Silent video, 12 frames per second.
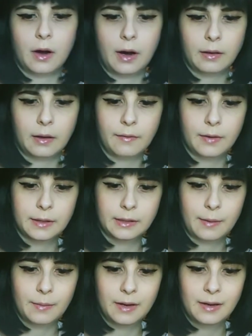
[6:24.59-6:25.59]
I love this.
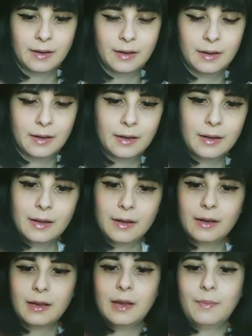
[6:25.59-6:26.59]
I'm gonna
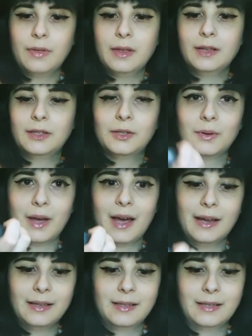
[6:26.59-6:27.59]
keep these two
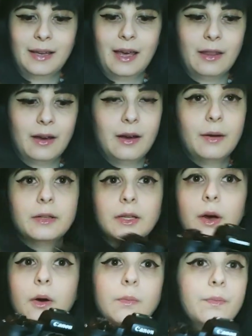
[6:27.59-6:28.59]
guys together.
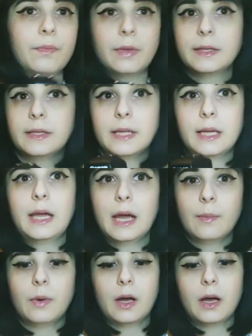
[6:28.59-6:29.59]
So this is the
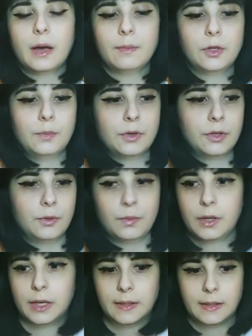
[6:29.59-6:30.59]
camera. I'm super,
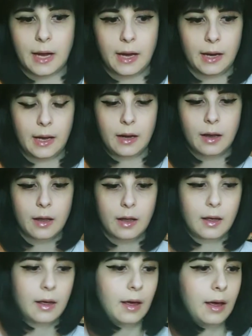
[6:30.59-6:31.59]
super excited.
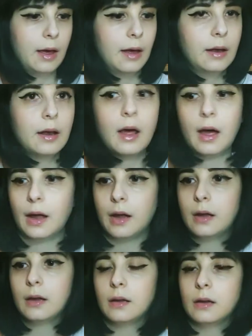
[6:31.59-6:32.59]
And I